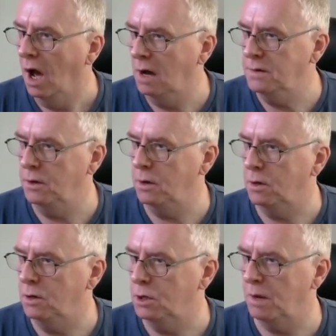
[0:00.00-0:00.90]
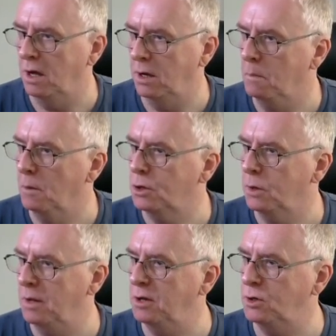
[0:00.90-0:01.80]
and then you can display a
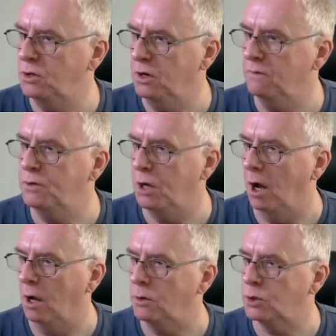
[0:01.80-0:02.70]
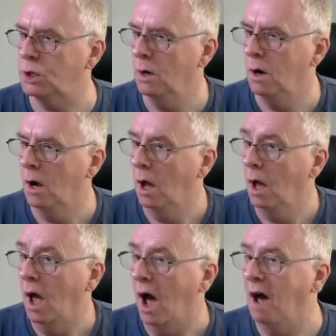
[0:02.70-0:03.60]
multiplicity of charts.
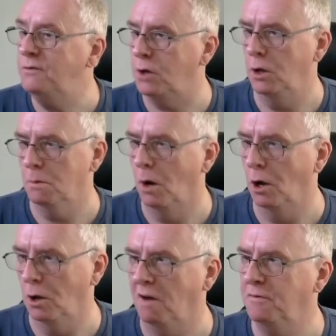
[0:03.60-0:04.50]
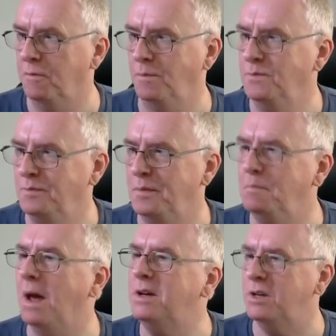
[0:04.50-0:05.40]
I've turned them all off.
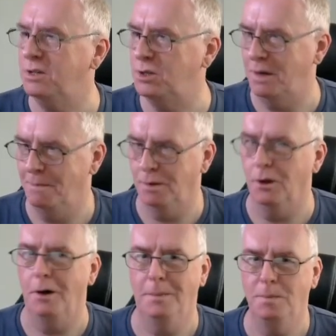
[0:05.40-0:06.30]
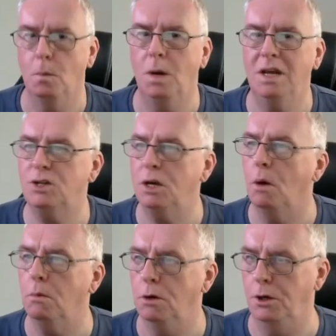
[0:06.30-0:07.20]
Makes it simpler. We can see
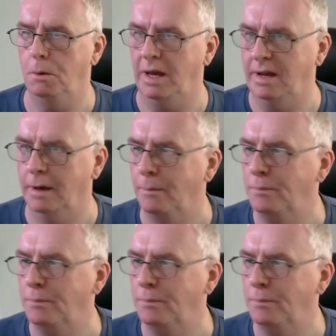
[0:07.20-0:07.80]
what we're doing.